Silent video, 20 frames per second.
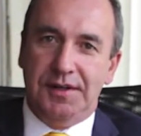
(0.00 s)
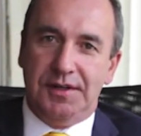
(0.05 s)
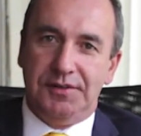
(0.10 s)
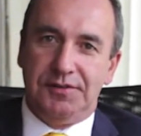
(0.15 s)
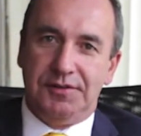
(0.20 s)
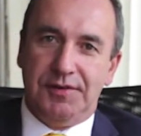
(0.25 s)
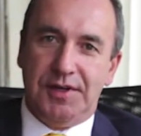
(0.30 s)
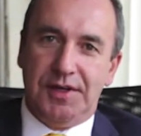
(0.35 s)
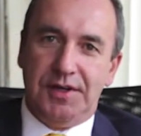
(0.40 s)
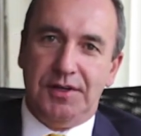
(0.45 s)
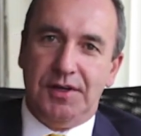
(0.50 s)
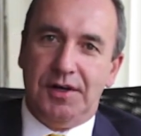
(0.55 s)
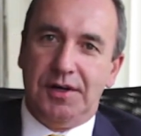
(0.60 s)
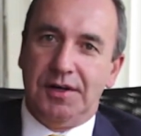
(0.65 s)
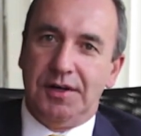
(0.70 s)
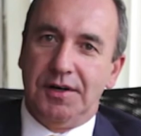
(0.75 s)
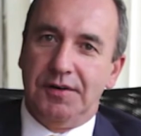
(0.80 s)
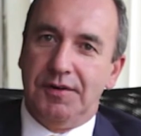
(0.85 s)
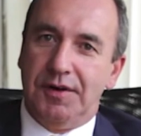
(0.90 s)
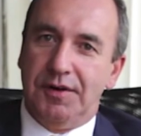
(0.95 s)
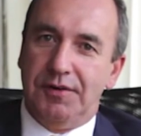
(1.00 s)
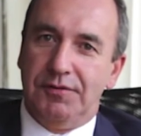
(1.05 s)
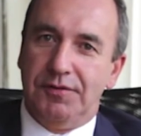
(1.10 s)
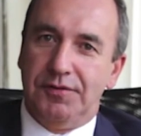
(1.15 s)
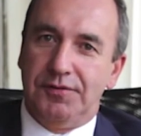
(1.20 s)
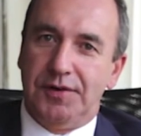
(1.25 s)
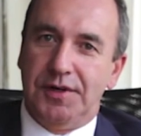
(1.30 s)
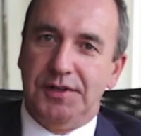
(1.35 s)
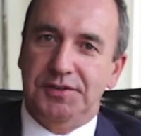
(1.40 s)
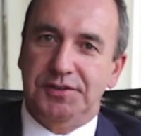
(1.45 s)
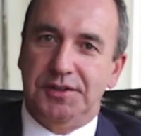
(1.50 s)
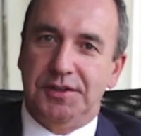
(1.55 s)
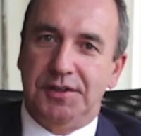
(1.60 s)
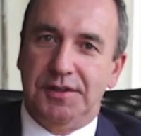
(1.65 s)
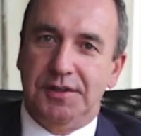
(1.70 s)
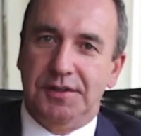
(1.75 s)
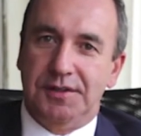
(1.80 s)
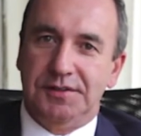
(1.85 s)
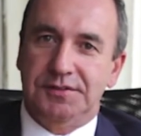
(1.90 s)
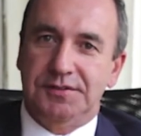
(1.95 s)
It's a very young and
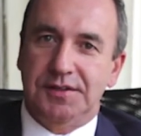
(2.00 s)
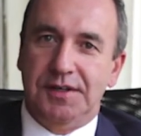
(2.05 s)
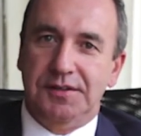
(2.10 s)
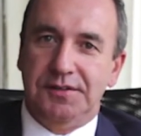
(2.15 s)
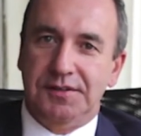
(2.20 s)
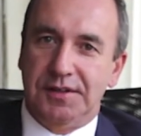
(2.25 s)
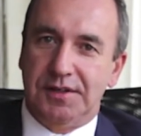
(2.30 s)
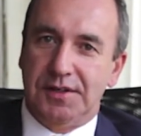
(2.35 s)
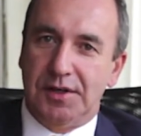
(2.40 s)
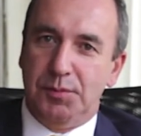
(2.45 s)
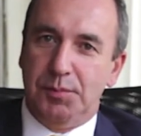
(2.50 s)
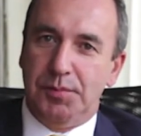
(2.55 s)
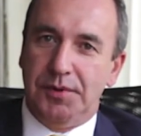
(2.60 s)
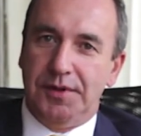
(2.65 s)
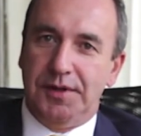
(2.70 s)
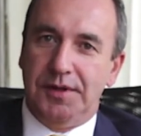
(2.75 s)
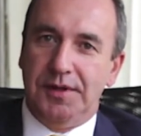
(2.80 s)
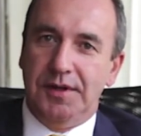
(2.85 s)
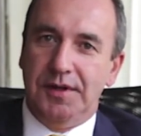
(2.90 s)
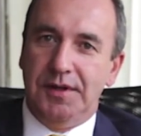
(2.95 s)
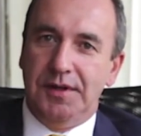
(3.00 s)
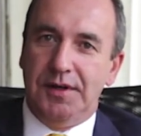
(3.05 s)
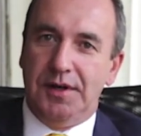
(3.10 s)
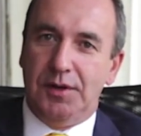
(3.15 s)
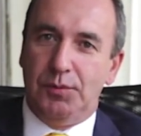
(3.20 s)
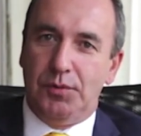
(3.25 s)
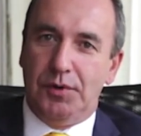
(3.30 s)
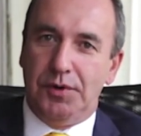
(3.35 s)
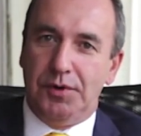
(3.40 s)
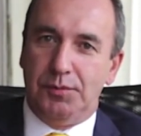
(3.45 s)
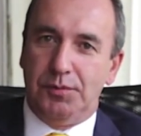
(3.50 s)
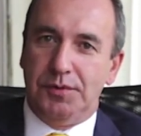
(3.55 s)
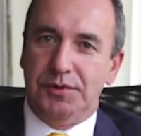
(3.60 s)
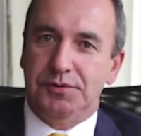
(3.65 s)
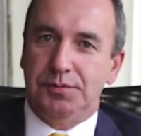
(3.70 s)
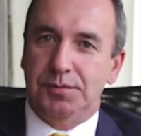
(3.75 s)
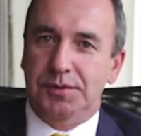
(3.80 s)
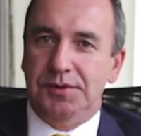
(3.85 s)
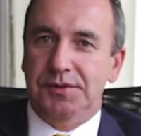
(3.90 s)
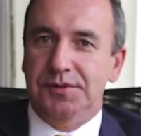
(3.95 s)
refreshing and exciting company, and one in
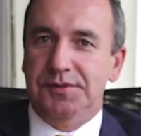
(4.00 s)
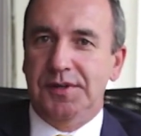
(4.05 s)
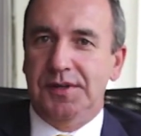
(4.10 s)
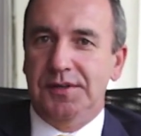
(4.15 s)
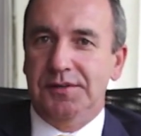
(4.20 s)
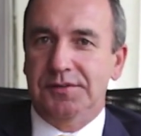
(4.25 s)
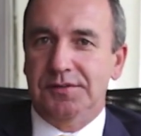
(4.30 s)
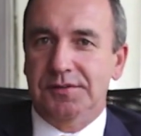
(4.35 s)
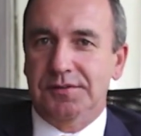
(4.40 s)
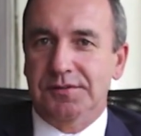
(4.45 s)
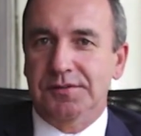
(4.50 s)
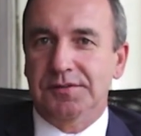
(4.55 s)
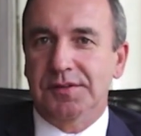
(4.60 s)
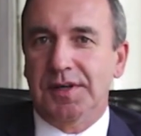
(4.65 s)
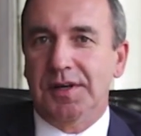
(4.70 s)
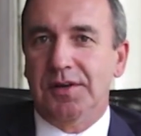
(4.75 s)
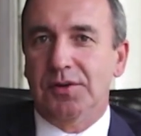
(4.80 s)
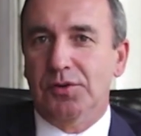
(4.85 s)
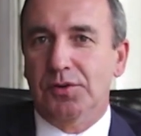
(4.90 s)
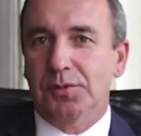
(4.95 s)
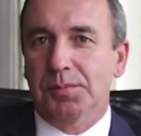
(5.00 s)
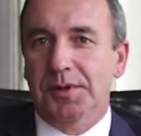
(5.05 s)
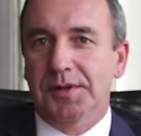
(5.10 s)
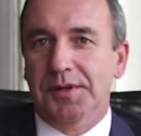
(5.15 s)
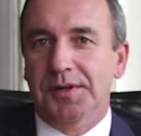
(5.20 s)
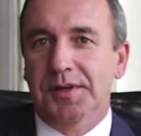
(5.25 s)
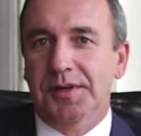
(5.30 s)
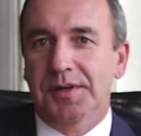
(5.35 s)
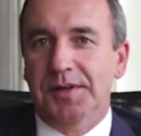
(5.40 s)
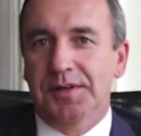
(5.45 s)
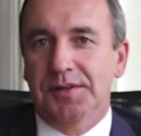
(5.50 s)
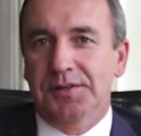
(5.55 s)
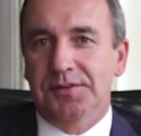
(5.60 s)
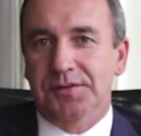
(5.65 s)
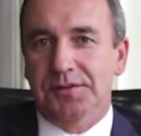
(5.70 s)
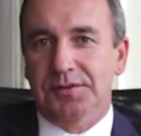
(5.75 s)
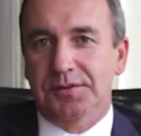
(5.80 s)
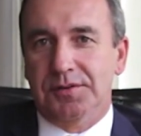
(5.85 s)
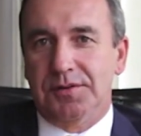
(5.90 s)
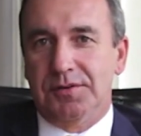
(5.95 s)
which we intend to take globally
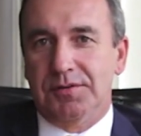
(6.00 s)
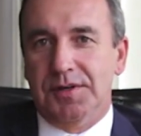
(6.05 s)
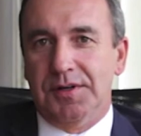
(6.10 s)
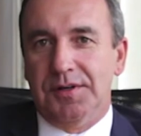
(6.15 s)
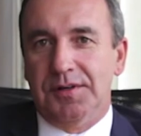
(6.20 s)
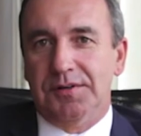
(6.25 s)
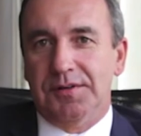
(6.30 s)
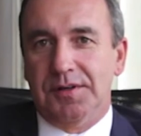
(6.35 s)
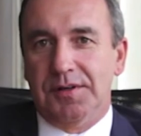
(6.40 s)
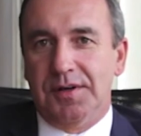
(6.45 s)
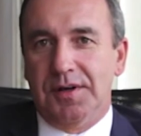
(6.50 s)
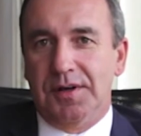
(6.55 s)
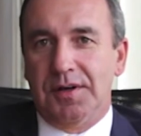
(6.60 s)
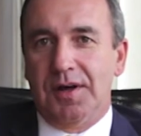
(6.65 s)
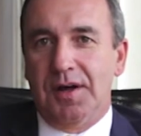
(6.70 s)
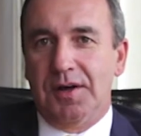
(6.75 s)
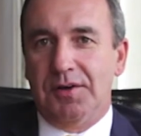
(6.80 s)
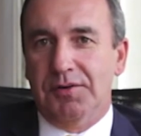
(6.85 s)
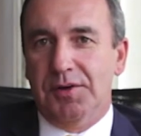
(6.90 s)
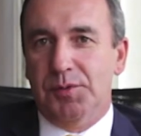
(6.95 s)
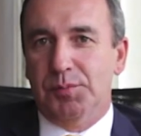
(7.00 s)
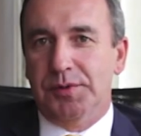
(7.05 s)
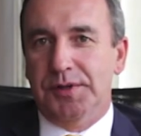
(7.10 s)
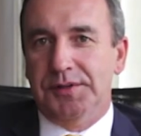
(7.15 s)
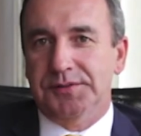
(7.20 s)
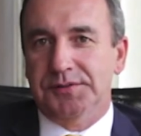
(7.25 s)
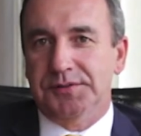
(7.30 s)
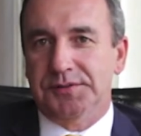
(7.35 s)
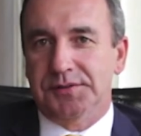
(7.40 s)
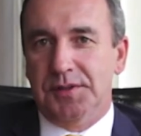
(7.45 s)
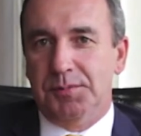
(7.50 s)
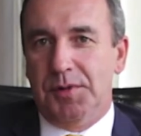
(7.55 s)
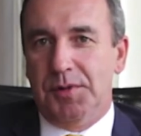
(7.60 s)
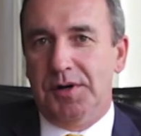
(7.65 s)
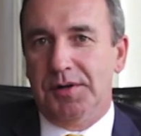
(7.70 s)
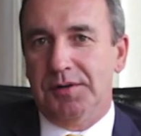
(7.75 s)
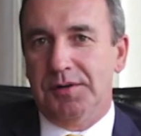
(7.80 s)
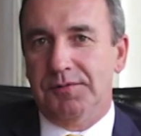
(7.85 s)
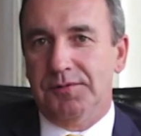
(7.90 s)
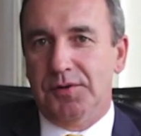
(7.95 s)
to create a great presence in the
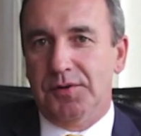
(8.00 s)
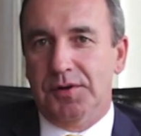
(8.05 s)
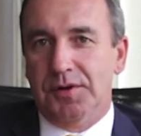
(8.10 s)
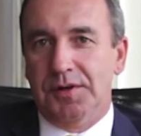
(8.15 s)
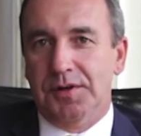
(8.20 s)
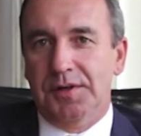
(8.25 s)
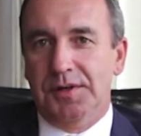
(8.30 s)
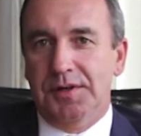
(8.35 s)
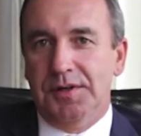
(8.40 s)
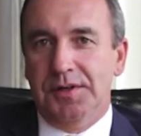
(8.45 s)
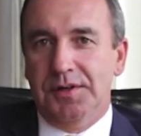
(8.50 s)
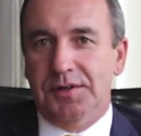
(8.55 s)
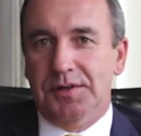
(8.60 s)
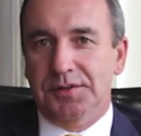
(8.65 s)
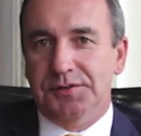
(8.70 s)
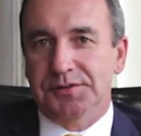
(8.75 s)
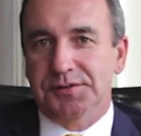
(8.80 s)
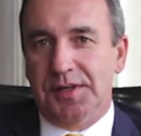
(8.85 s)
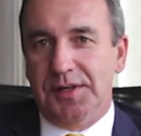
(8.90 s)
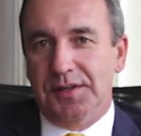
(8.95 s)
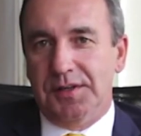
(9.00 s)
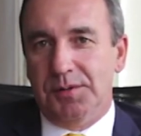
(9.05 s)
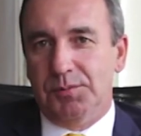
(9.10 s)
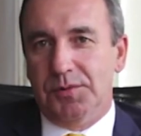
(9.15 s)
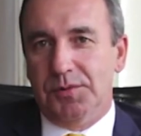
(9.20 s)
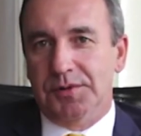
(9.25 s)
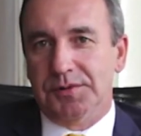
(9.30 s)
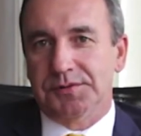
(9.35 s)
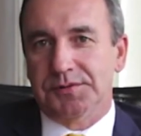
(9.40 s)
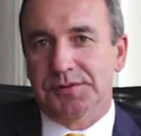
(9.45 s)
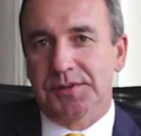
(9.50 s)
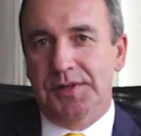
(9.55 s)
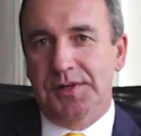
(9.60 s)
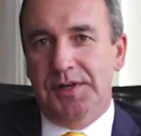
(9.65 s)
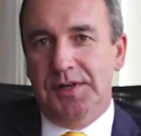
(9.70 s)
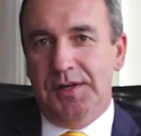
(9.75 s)
market for our ScaleneWorks.